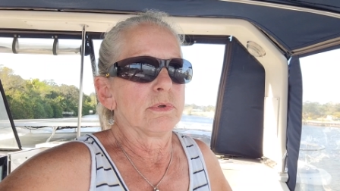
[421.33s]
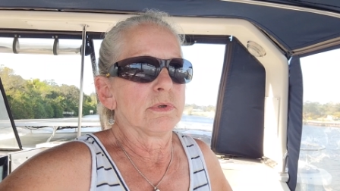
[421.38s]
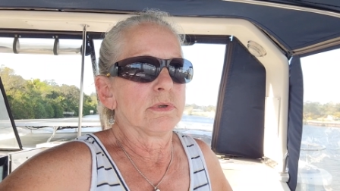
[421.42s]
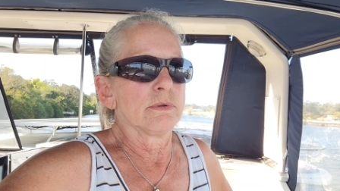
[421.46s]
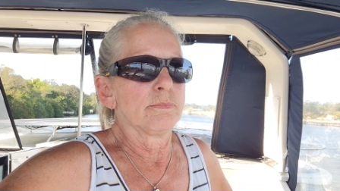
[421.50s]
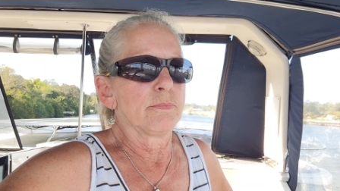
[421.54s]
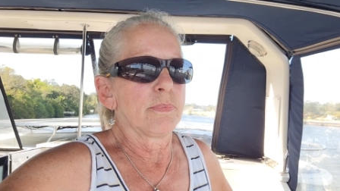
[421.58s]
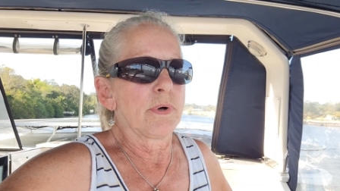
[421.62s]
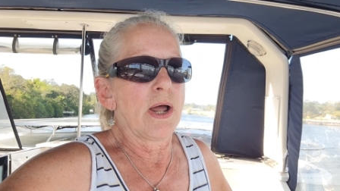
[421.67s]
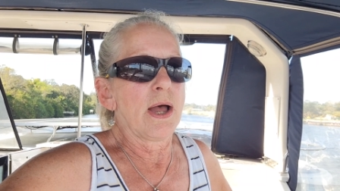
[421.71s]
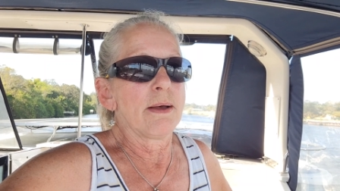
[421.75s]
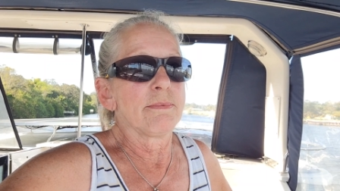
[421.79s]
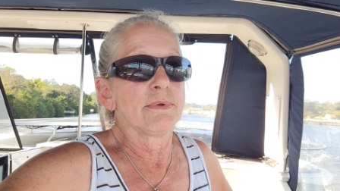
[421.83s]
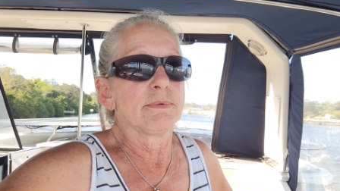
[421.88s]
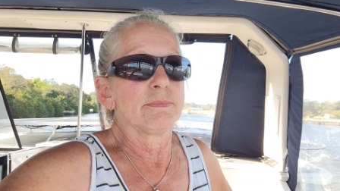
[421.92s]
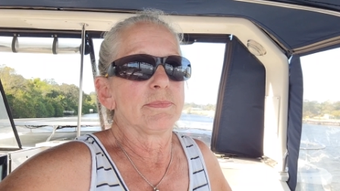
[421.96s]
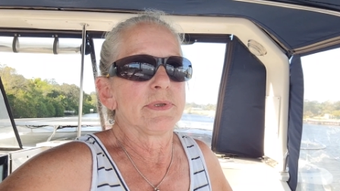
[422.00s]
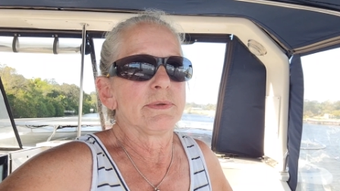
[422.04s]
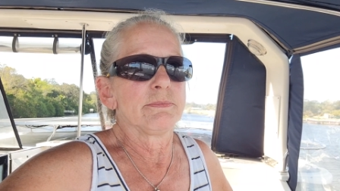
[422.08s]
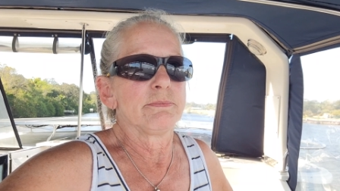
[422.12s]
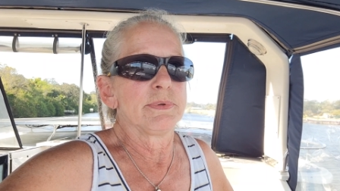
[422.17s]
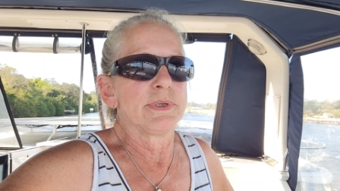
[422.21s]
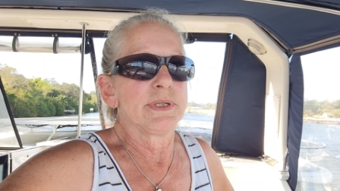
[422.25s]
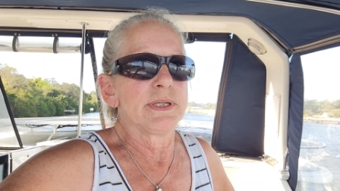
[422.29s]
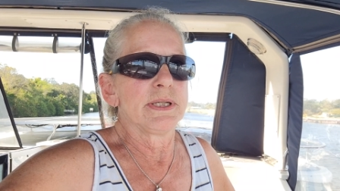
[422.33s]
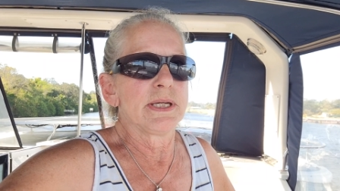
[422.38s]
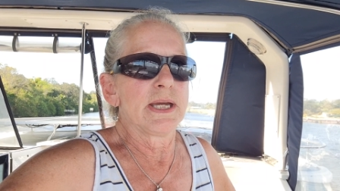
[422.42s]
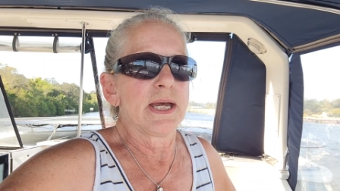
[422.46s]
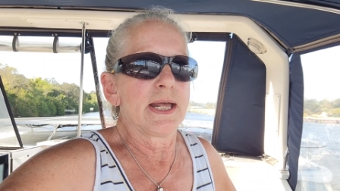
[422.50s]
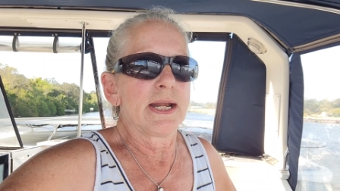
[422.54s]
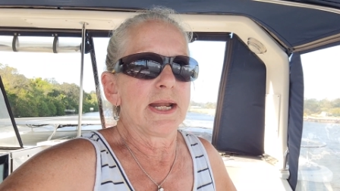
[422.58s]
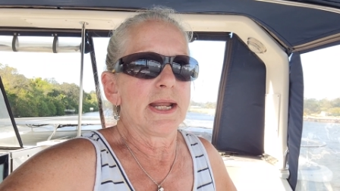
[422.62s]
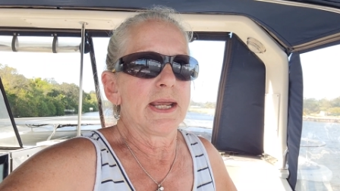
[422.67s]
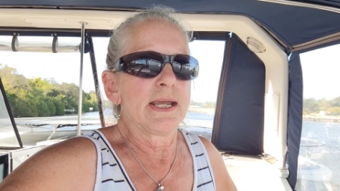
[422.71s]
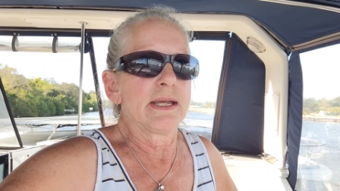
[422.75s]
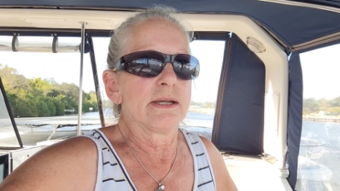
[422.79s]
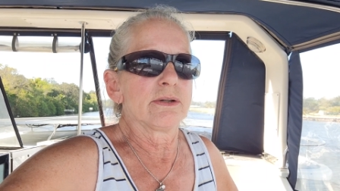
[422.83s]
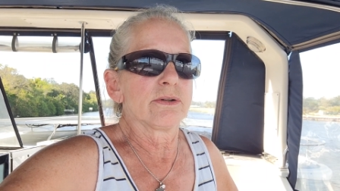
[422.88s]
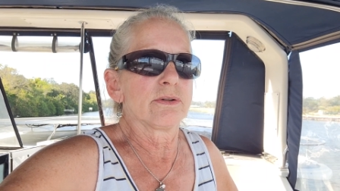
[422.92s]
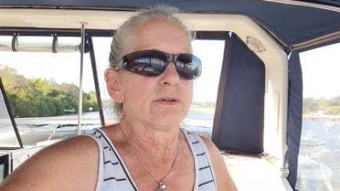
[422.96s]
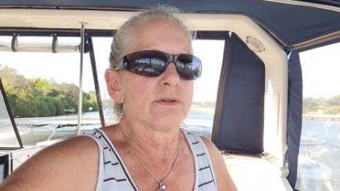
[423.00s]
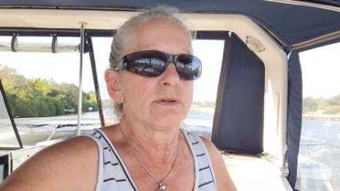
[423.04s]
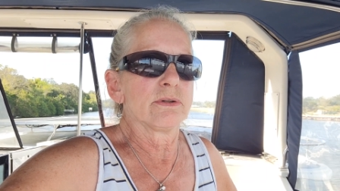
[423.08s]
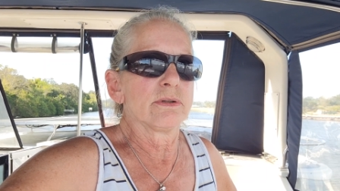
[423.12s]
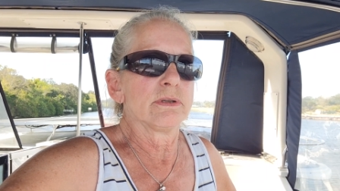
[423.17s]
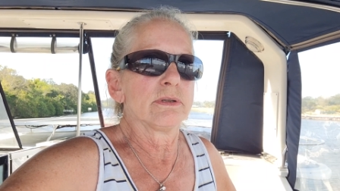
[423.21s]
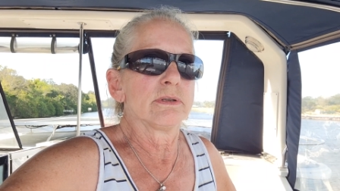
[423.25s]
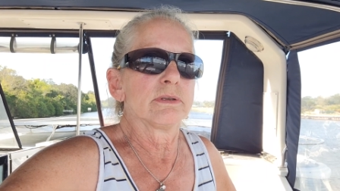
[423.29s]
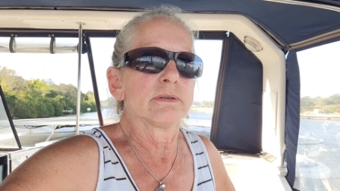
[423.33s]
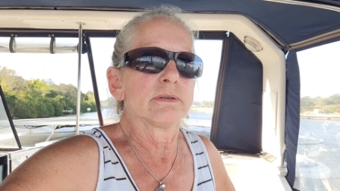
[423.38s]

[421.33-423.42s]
We'll probably be at Anchor